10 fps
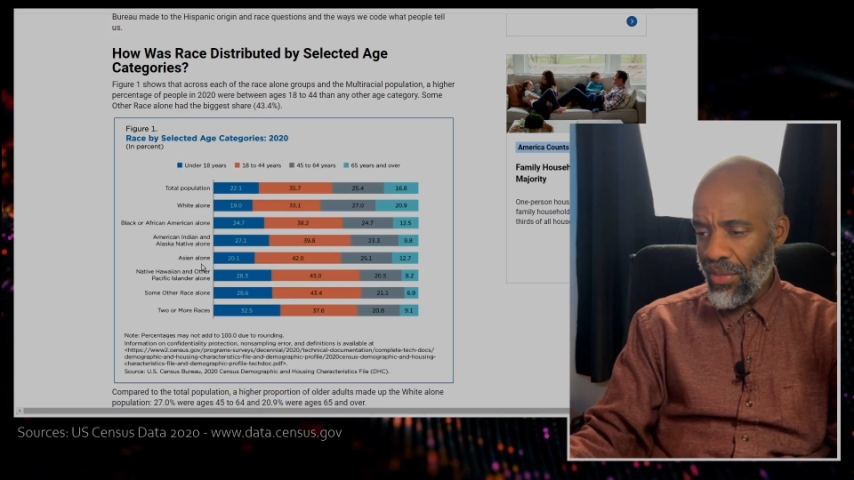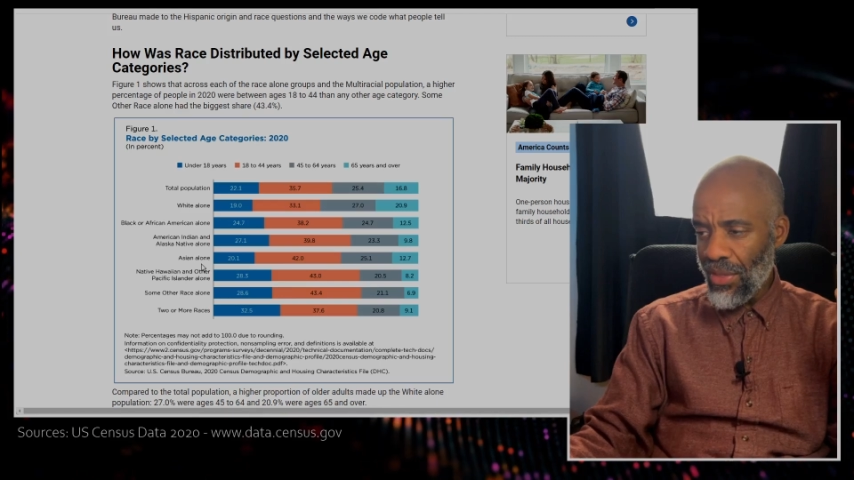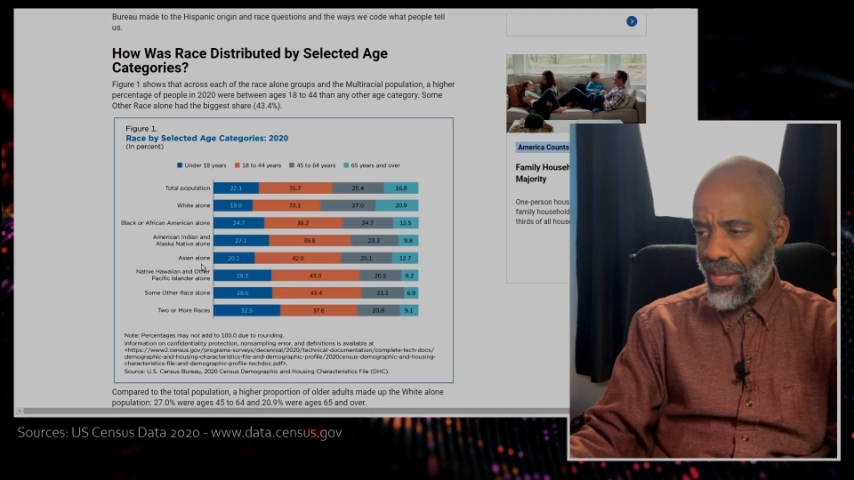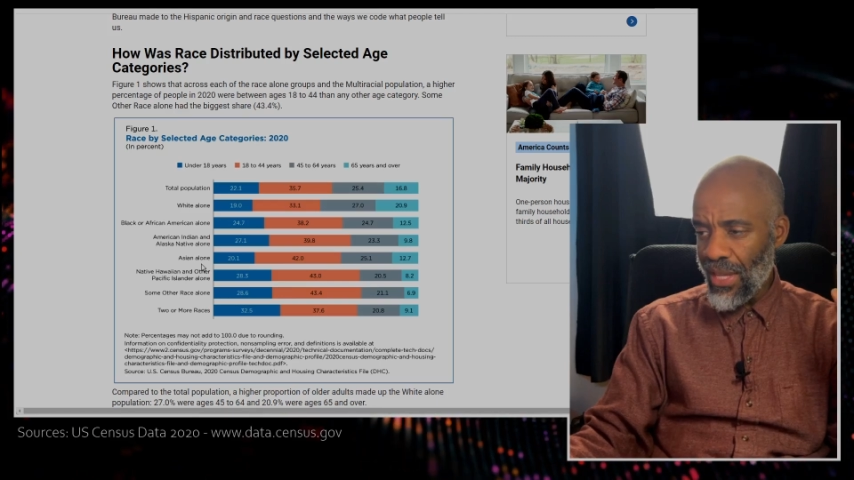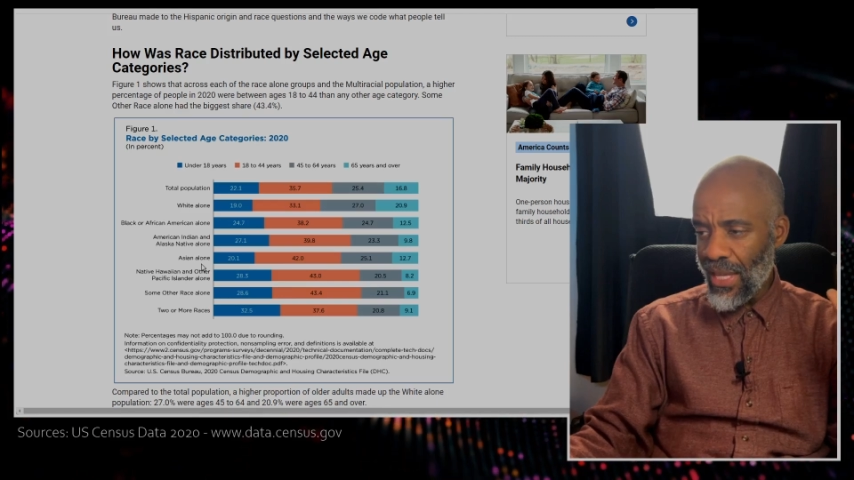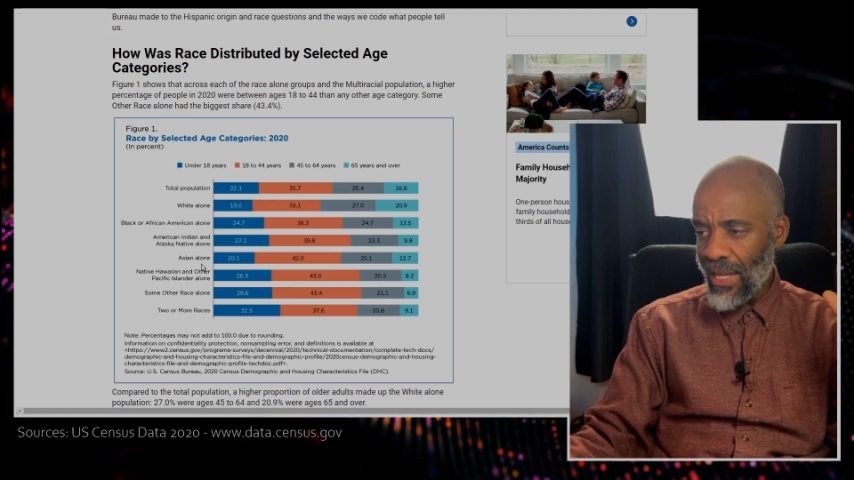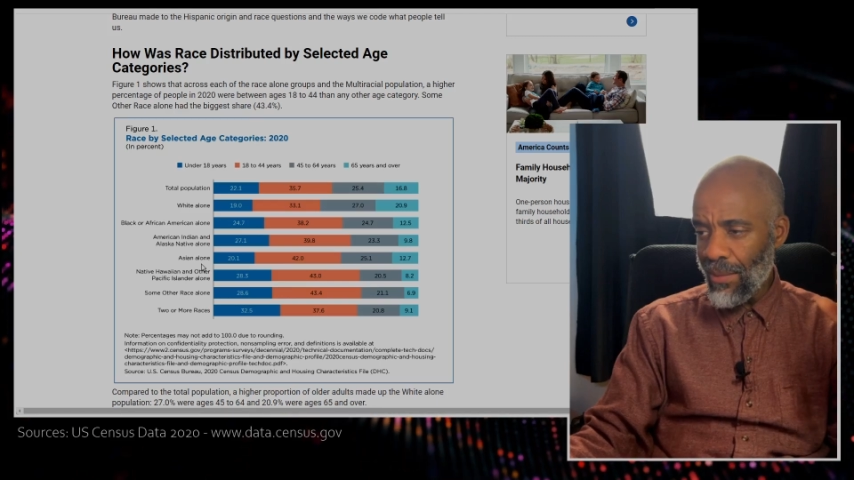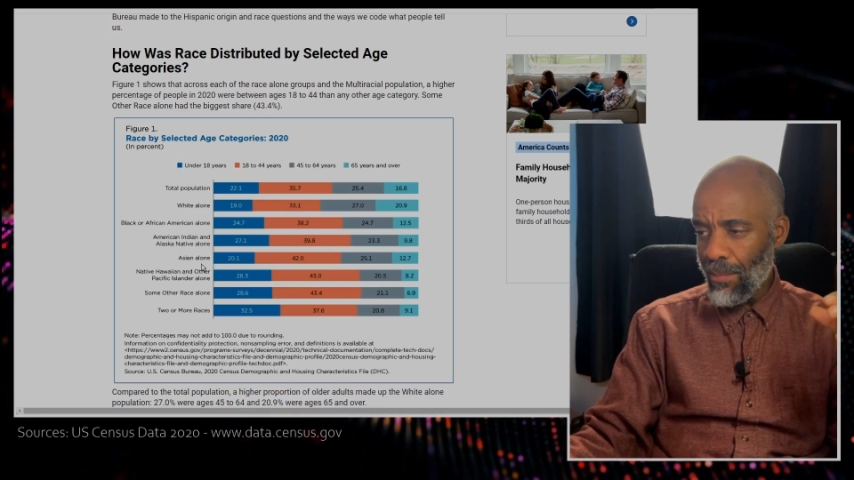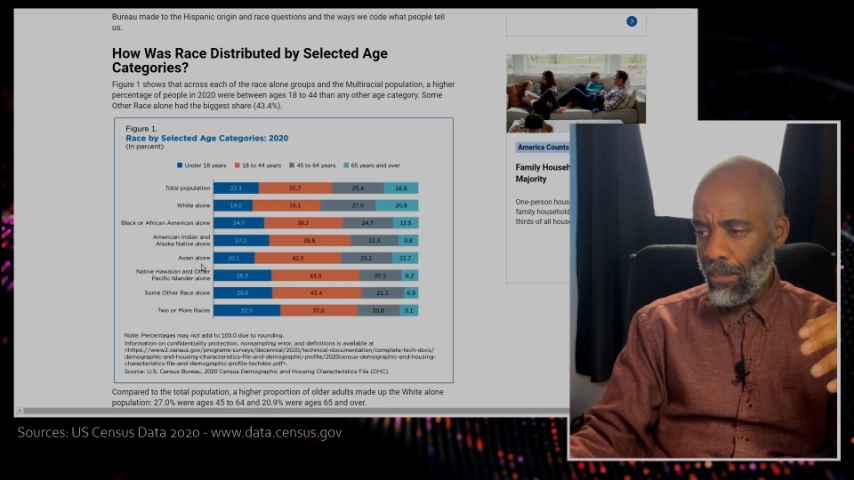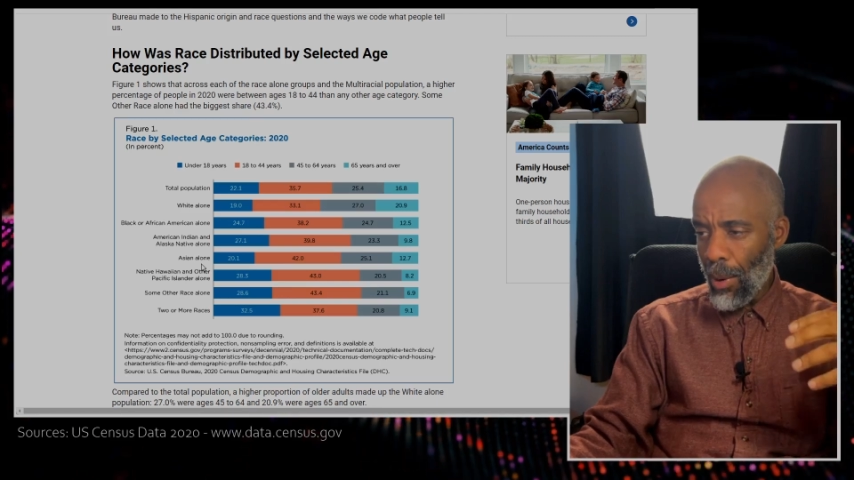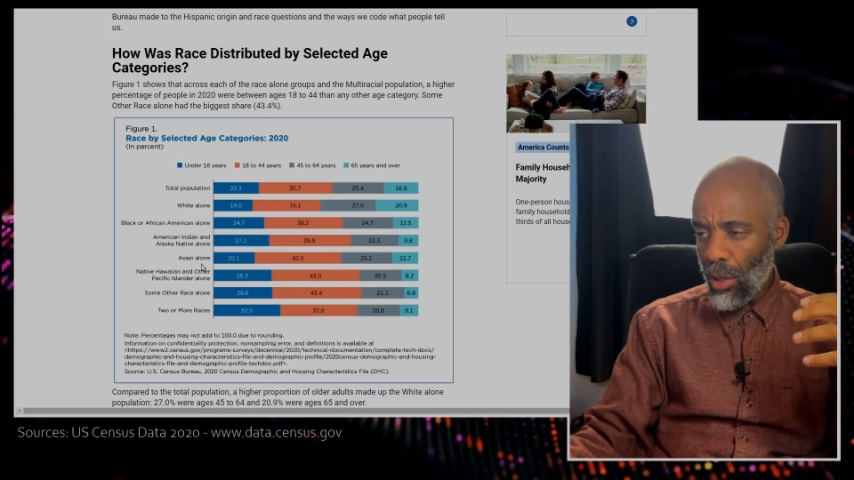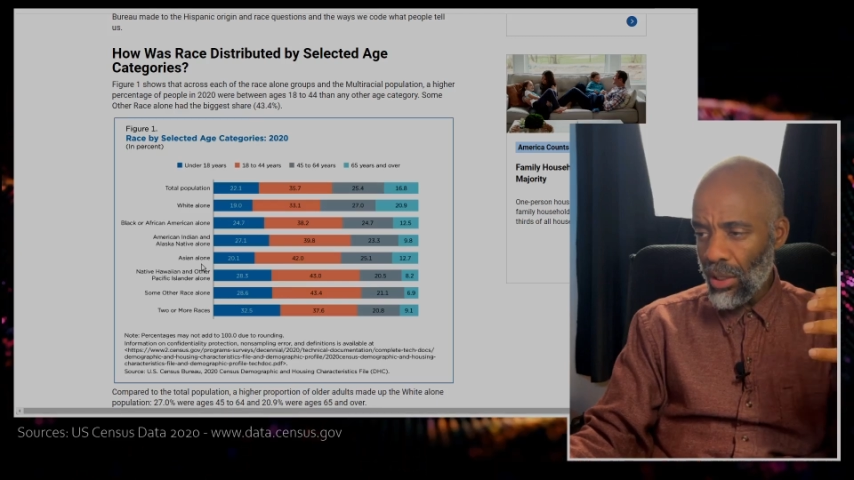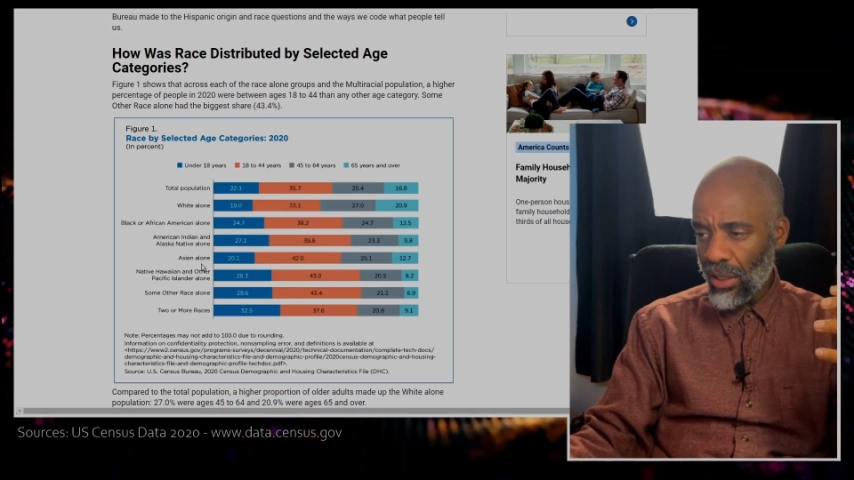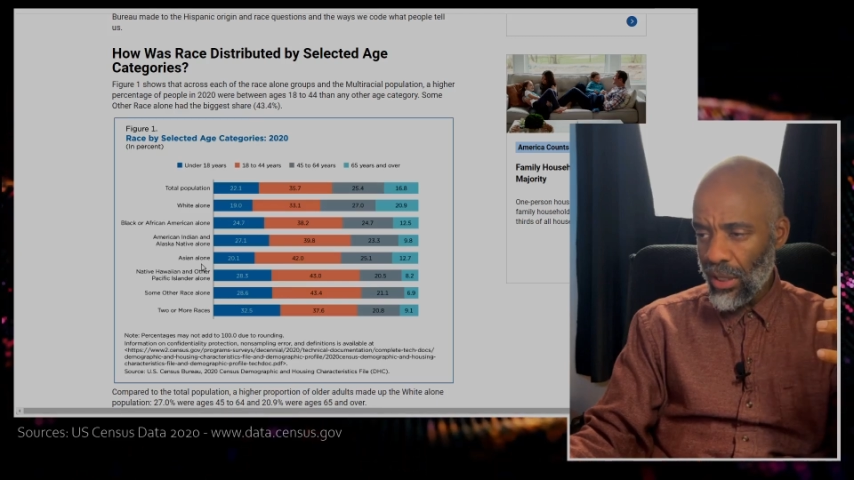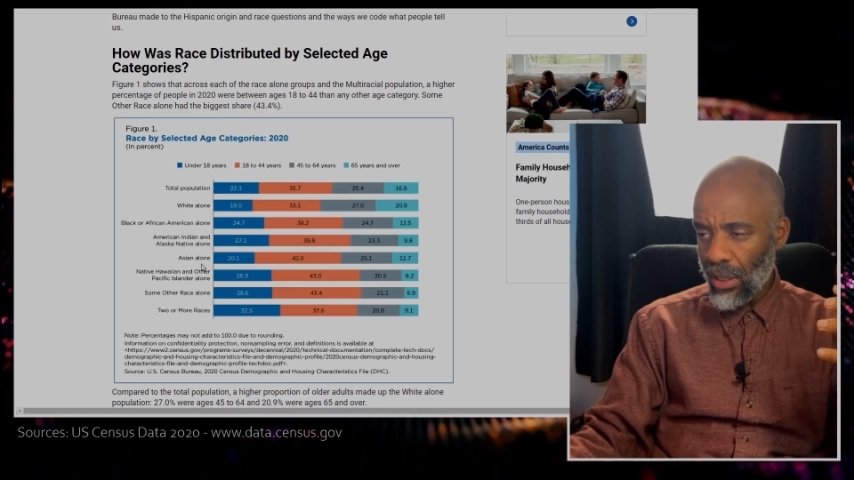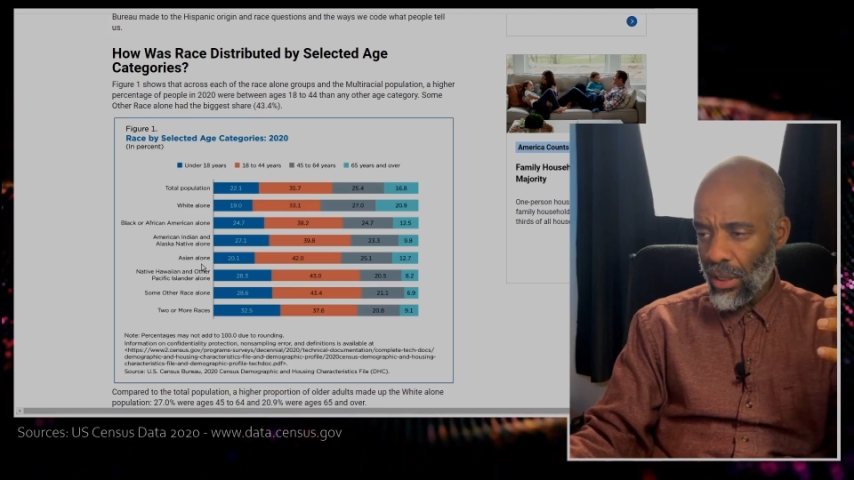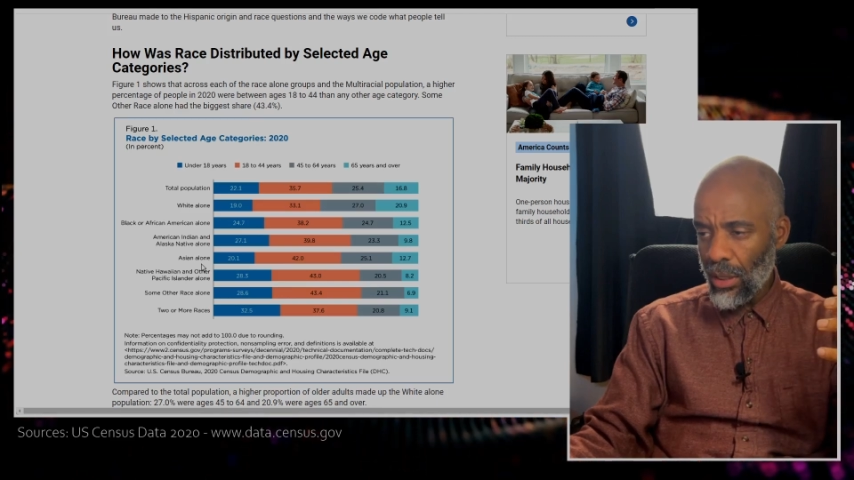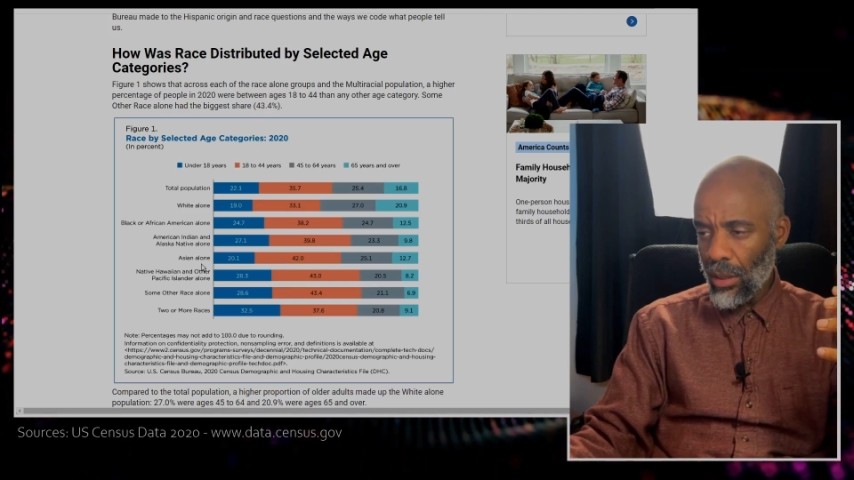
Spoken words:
the bulk